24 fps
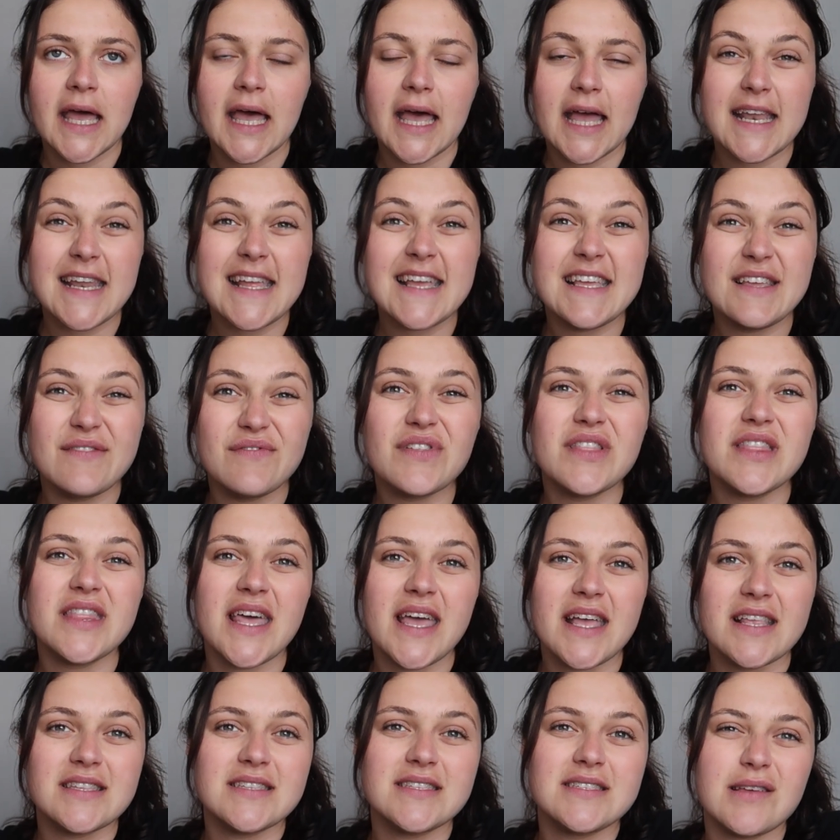And even
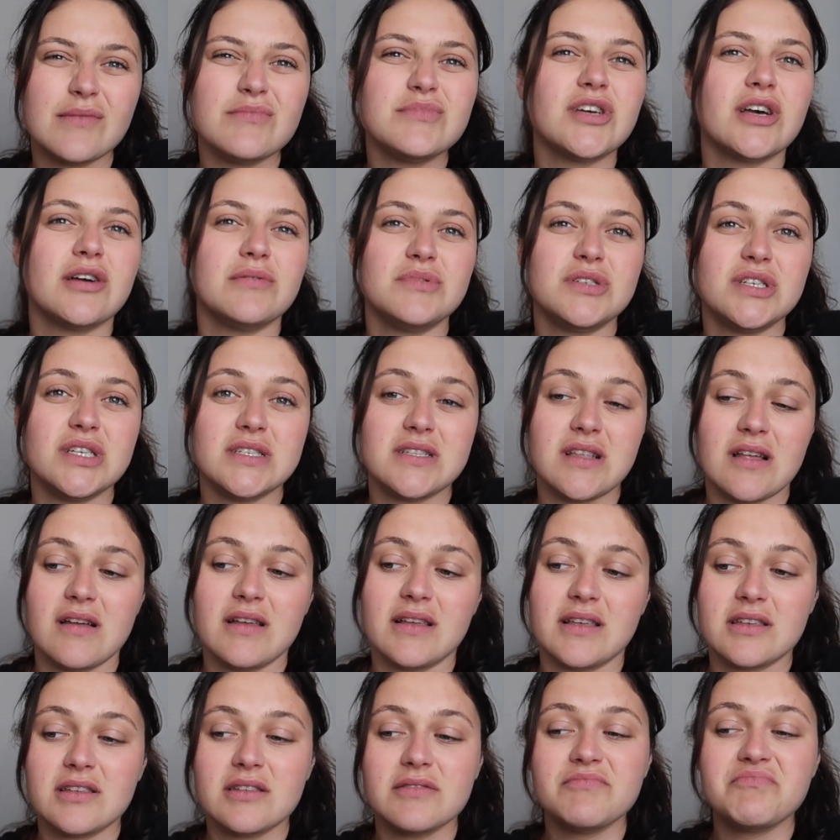then, sometimes she's
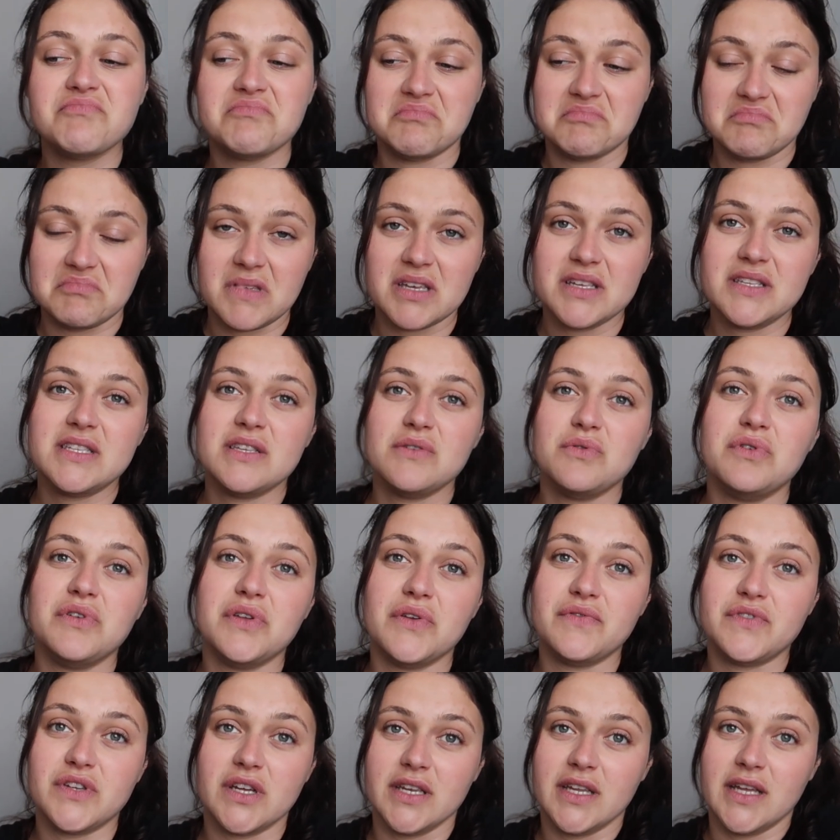like, I see what
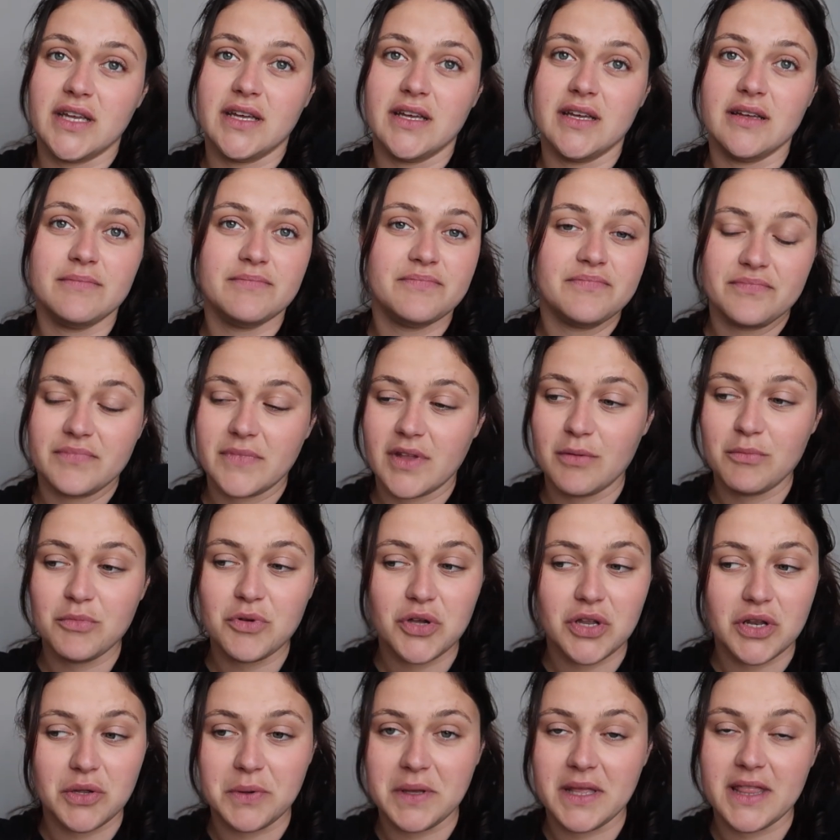you've done here. I'm not
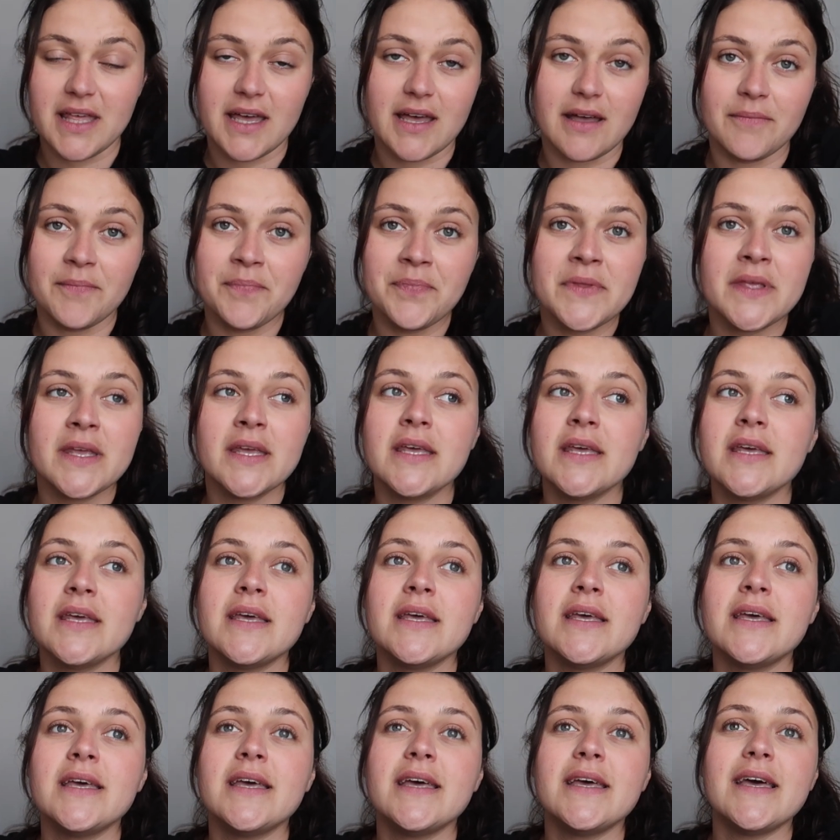going to eat that
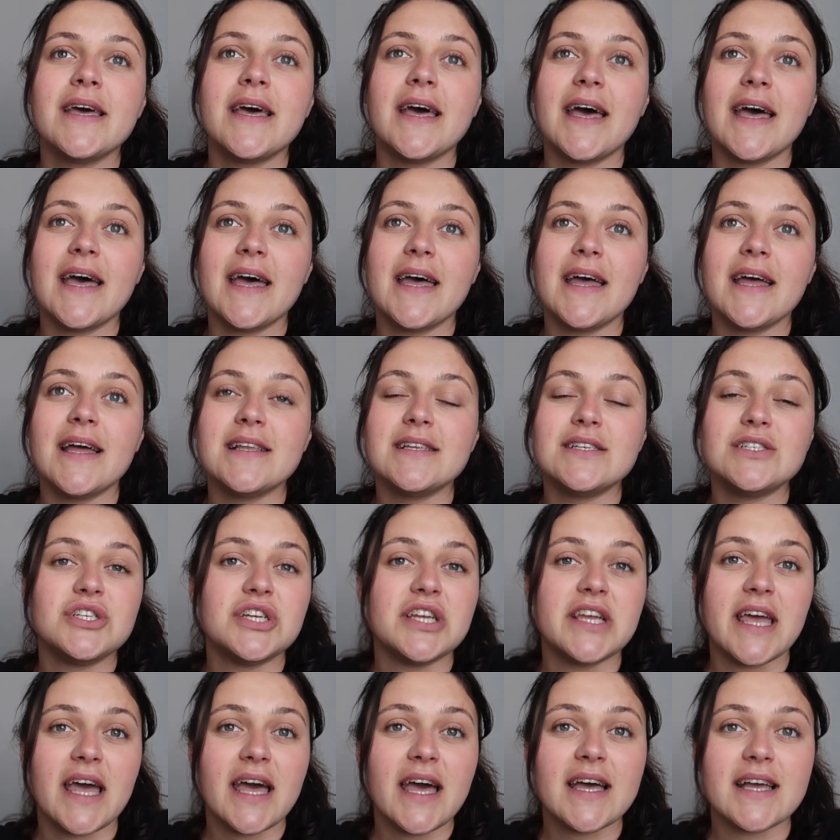and
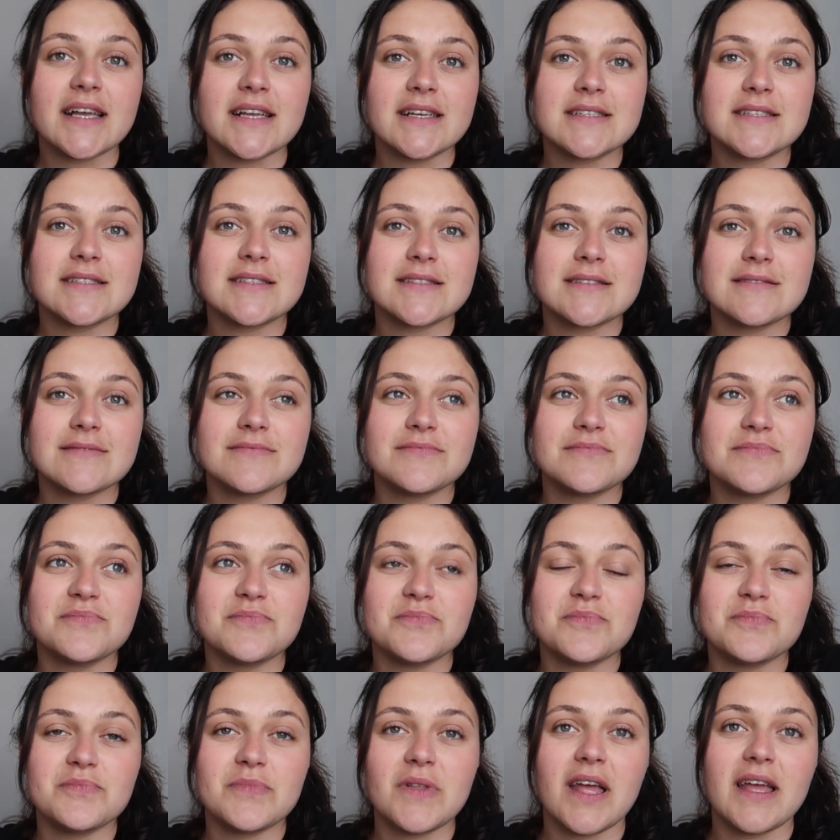she gags
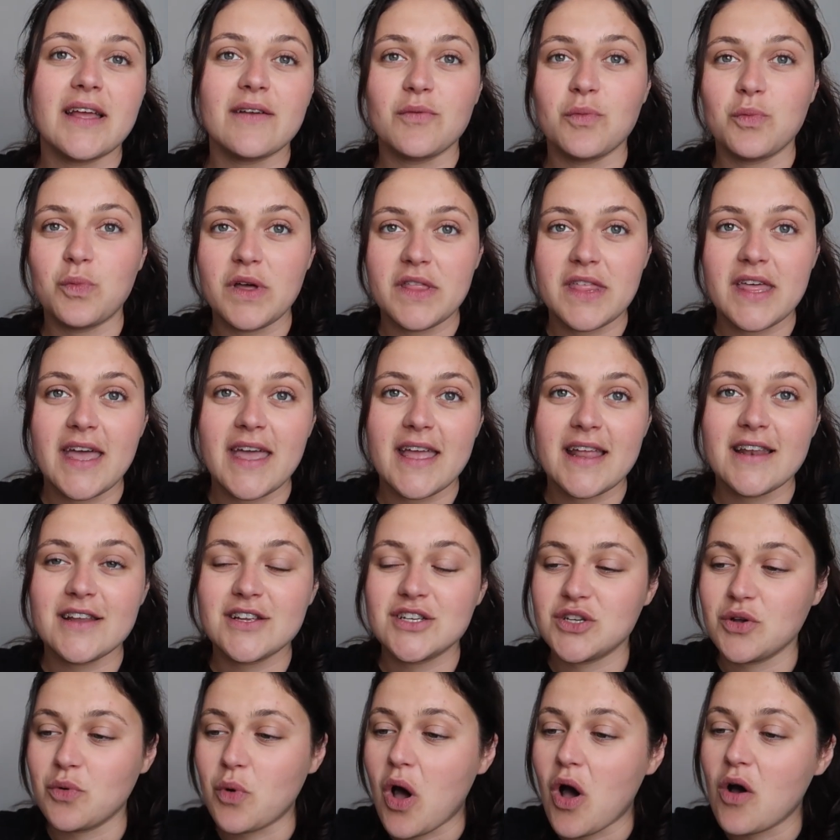like with it in
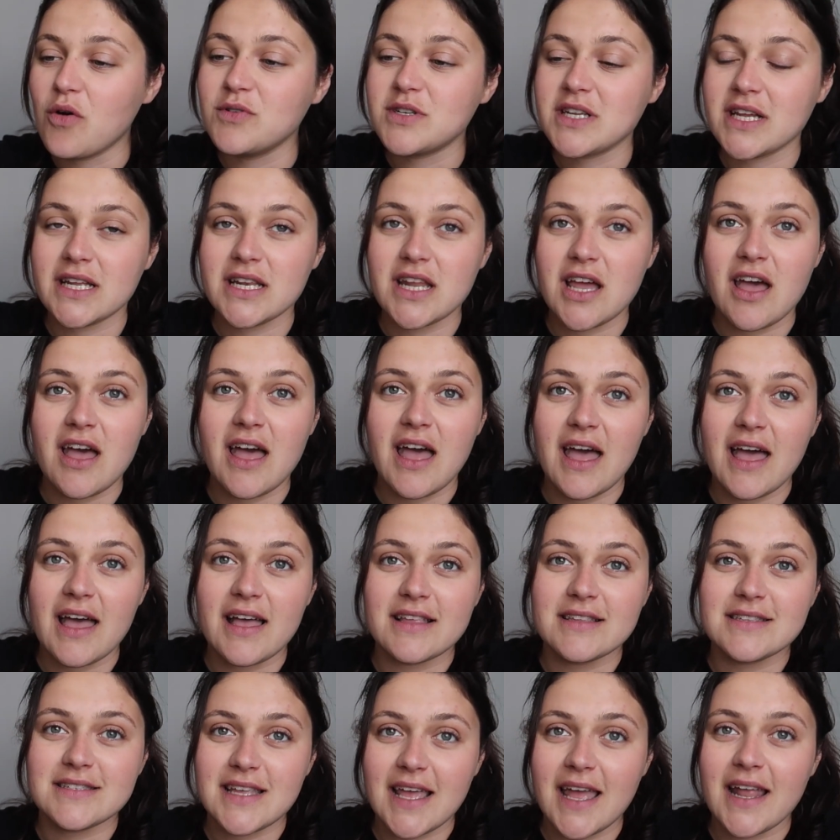she'll hold it in her
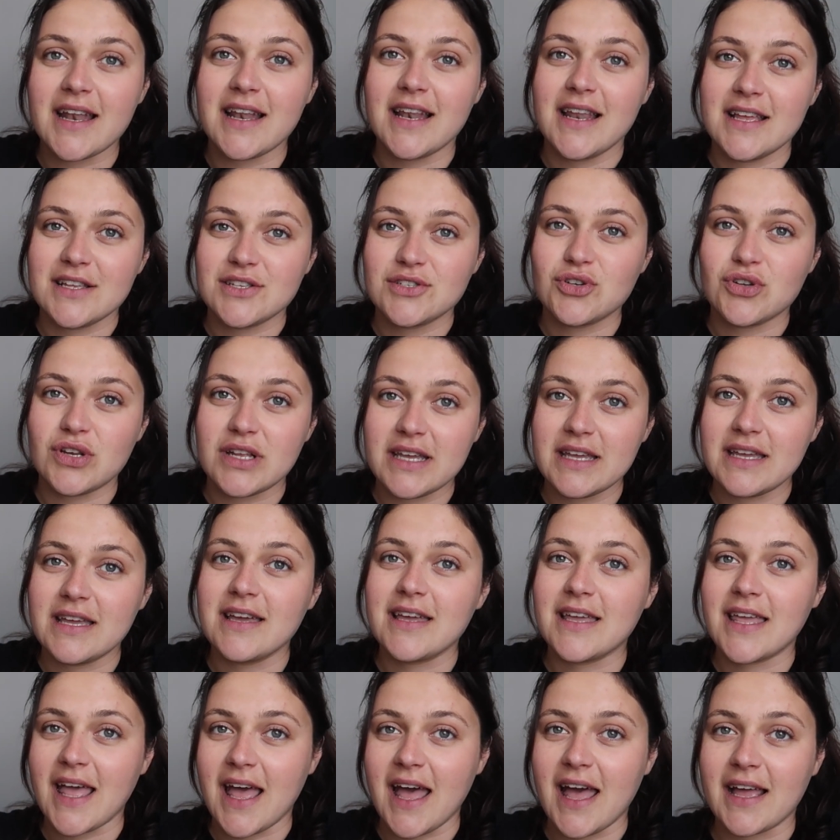hands and
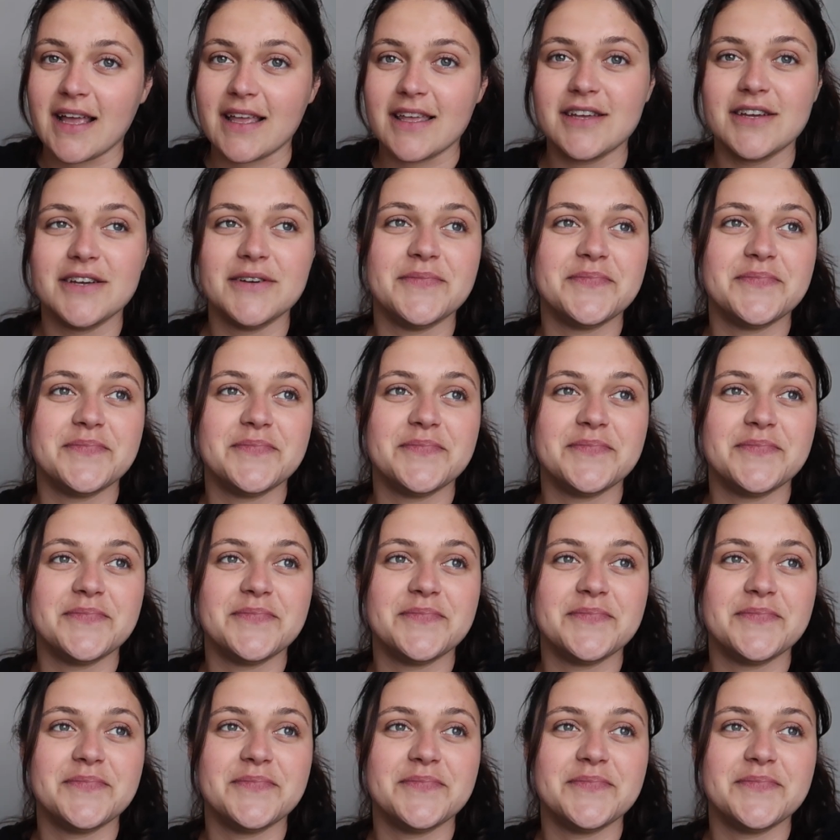literally gag